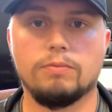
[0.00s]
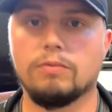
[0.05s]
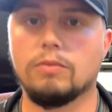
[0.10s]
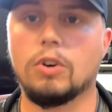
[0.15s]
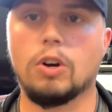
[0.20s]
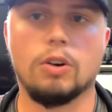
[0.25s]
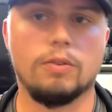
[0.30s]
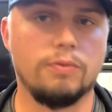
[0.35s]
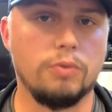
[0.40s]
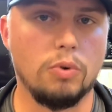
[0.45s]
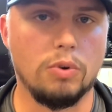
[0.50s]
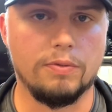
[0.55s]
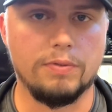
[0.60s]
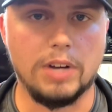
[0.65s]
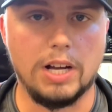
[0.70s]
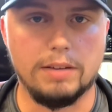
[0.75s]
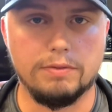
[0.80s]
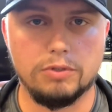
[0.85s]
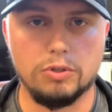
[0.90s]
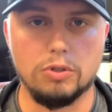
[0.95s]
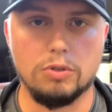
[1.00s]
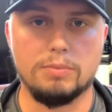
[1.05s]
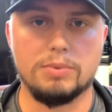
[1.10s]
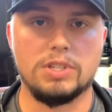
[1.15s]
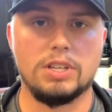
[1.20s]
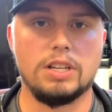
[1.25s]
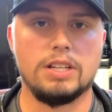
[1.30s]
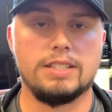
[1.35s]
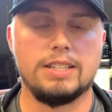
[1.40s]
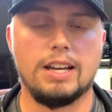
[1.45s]
our 4 or 5 groups
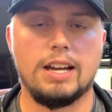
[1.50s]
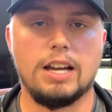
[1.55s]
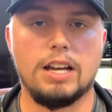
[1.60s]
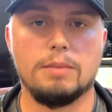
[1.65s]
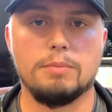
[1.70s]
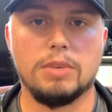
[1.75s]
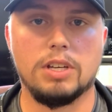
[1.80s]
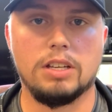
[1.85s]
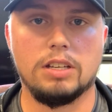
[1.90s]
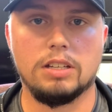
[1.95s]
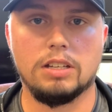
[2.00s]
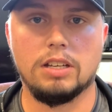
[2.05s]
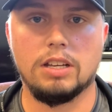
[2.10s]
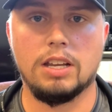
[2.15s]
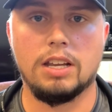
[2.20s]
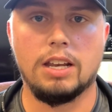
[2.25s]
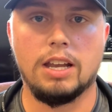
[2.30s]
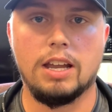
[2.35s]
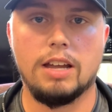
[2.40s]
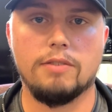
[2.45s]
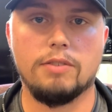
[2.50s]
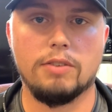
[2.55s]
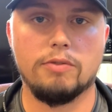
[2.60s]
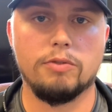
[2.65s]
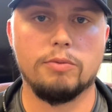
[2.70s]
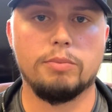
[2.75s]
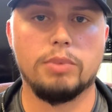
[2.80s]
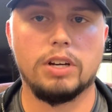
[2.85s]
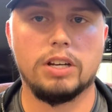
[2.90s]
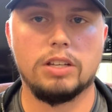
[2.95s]
at a time and have
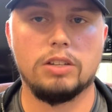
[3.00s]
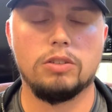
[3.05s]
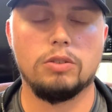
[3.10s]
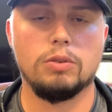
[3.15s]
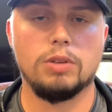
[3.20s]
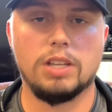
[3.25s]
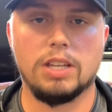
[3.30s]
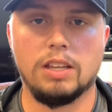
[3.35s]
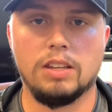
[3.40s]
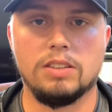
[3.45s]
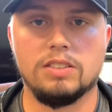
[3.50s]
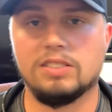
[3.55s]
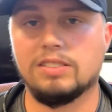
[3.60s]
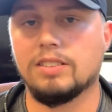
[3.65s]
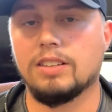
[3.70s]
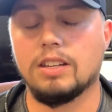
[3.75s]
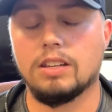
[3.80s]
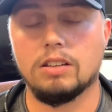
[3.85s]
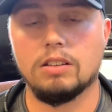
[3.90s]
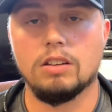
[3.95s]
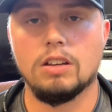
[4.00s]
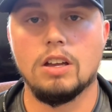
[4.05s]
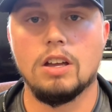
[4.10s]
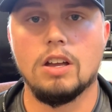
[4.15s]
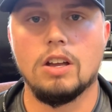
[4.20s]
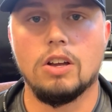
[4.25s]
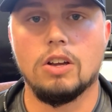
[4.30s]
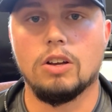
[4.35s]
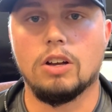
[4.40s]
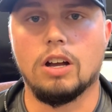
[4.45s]
everybody do it in sync.
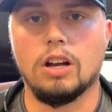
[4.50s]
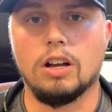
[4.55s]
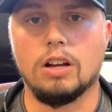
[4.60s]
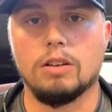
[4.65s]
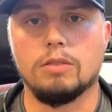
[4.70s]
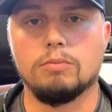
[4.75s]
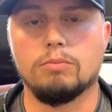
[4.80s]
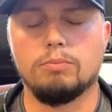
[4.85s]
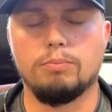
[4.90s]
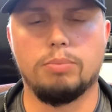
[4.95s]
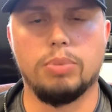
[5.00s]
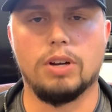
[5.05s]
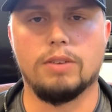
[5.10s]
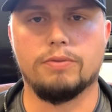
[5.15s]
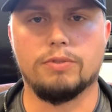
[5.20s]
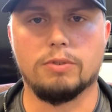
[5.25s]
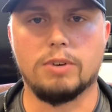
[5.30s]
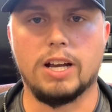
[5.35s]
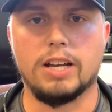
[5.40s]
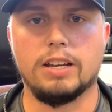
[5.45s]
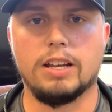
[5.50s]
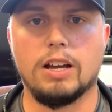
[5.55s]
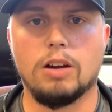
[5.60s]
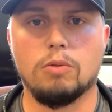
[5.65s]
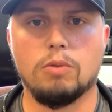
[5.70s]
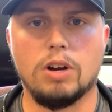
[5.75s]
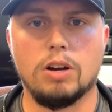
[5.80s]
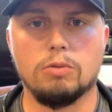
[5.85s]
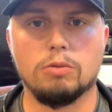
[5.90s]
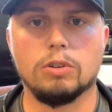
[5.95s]
But for right now,
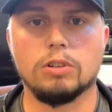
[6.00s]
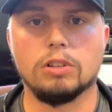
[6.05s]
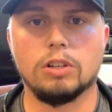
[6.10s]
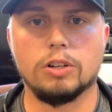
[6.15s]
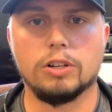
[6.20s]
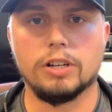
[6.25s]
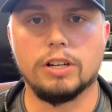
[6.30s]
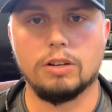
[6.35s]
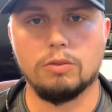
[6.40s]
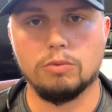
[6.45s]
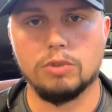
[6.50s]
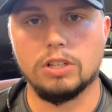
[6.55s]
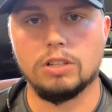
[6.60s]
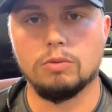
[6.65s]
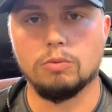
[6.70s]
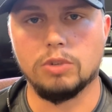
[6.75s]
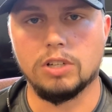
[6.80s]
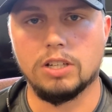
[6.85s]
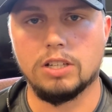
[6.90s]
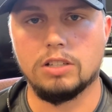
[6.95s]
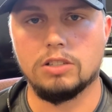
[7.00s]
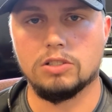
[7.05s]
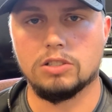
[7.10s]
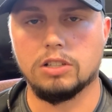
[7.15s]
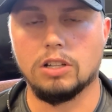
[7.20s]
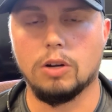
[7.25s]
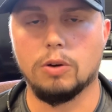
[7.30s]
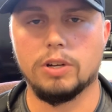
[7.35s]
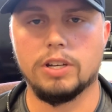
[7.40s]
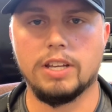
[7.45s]
while we're learning, we
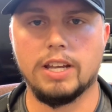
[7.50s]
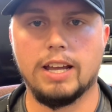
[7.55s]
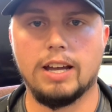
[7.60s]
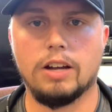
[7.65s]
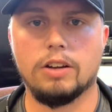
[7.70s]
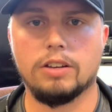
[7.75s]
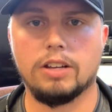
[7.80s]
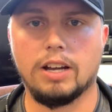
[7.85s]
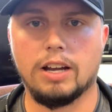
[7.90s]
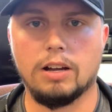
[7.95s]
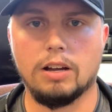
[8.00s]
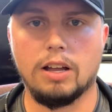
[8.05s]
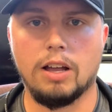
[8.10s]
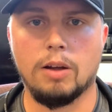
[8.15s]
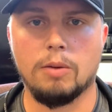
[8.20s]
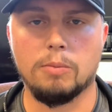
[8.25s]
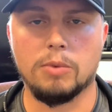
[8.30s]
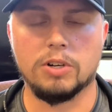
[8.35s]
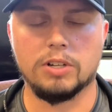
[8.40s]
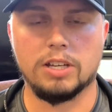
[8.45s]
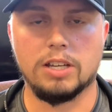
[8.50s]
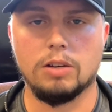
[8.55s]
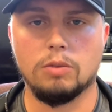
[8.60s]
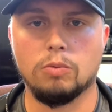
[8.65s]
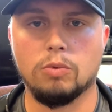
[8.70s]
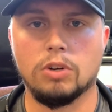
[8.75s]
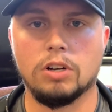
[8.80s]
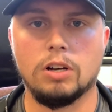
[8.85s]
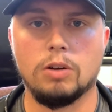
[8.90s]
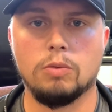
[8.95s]
slow it down, and I want to get
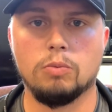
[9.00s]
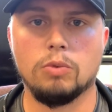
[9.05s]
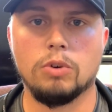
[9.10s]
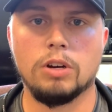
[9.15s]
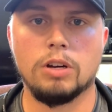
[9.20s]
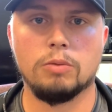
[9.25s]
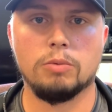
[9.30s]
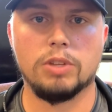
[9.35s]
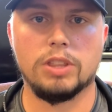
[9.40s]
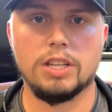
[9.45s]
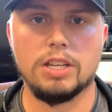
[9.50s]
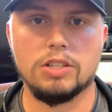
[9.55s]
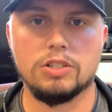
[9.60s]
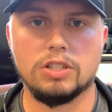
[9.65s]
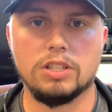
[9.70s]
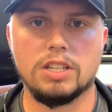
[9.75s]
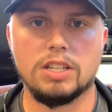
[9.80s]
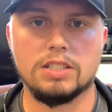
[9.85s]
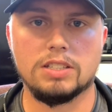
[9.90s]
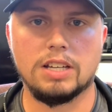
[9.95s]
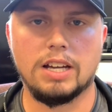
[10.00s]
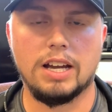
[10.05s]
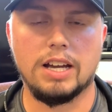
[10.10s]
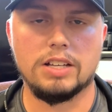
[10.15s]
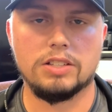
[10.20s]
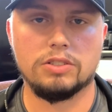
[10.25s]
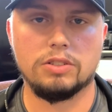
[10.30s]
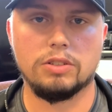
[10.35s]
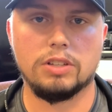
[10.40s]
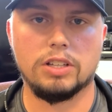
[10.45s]
one-on-one with each of these
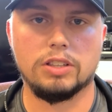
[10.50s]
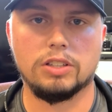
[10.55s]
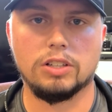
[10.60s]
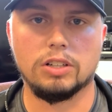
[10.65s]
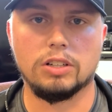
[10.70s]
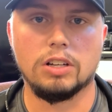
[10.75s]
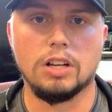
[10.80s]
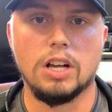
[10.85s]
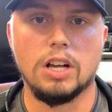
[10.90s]
guys so that they're